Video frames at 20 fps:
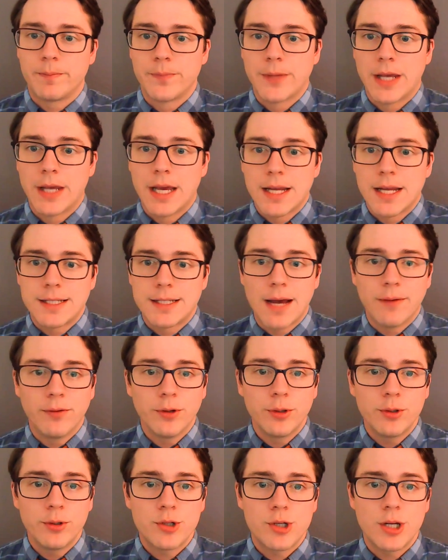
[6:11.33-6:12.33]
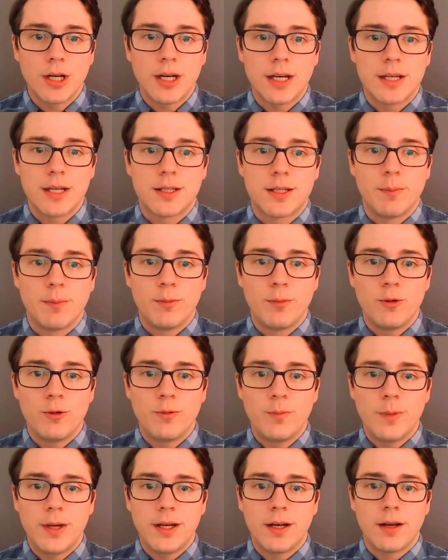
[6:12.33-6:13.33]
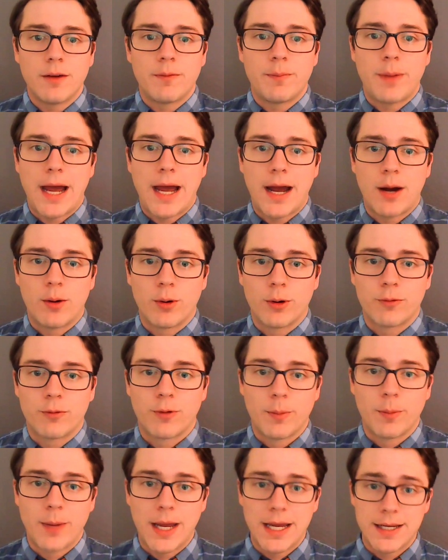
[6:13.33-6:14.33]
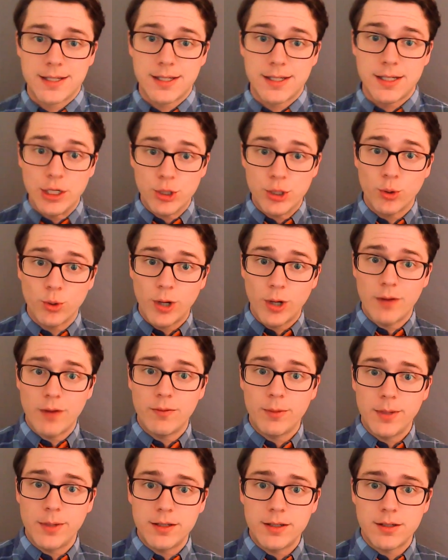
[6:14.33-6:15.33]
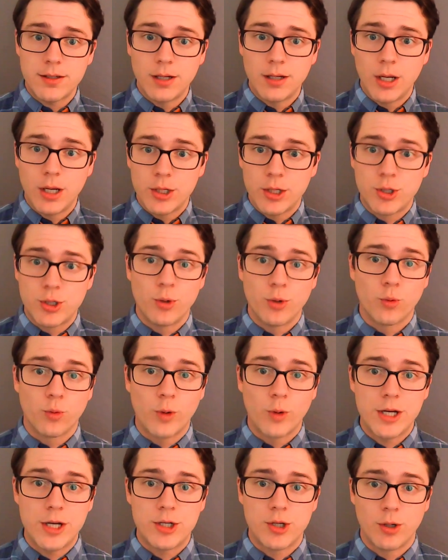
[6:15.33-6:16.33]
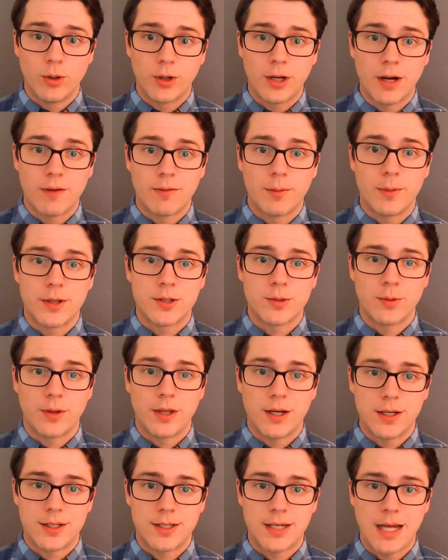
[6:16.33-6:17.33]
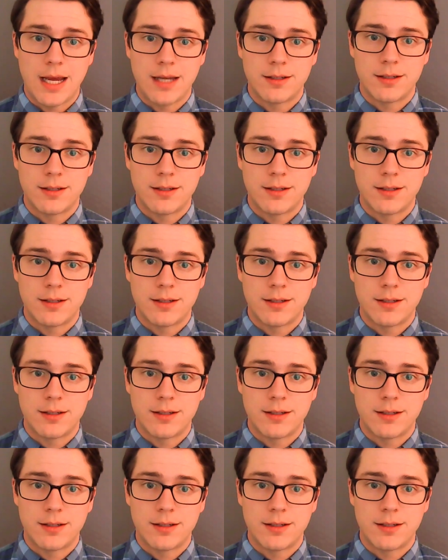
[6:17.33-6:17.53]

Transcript: Devolution is the movement of power from a central government to regional governments within a state.